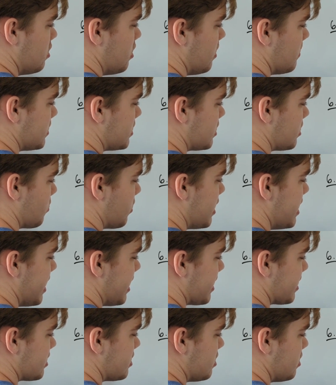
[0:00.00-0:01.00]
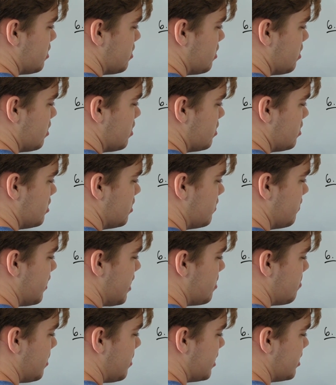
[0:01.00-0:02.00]
of 3x
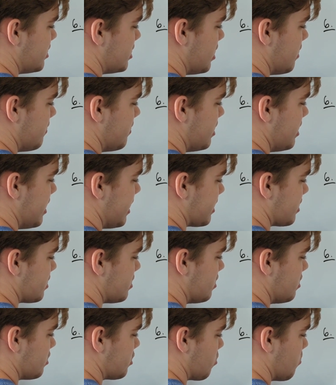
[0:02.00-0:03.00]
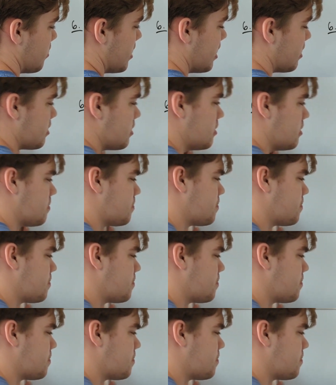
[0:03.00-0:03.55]
divided by 7x squared.